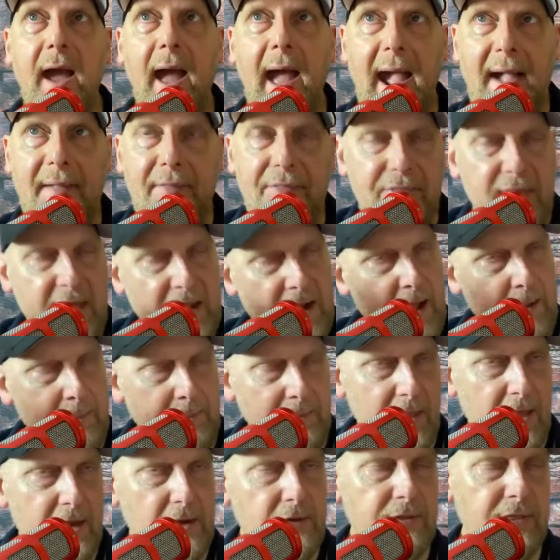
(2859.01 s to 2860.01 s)
and then
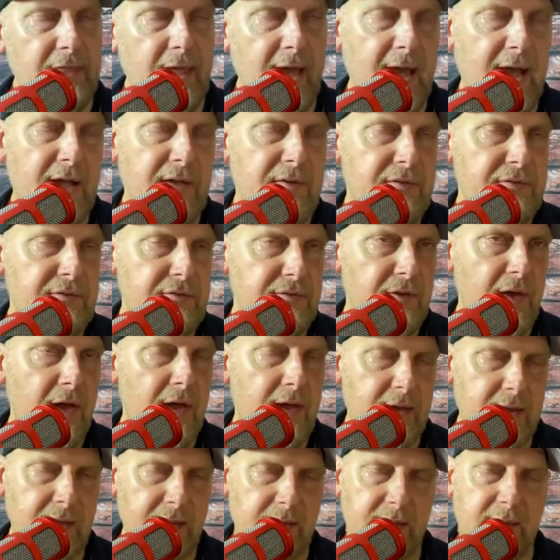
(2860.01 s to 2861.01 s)
upload that,
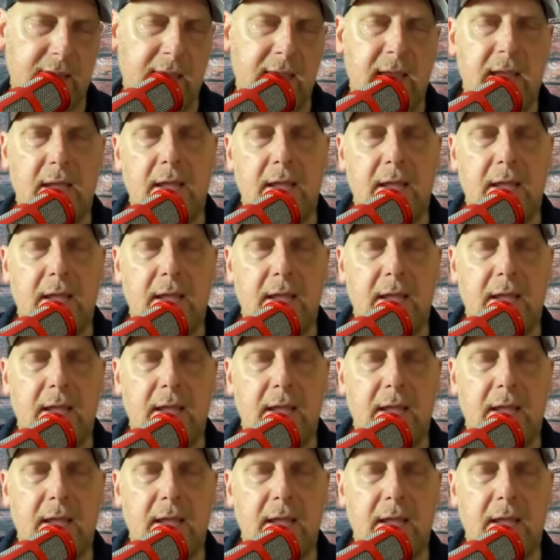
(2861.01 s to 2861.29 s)
fine.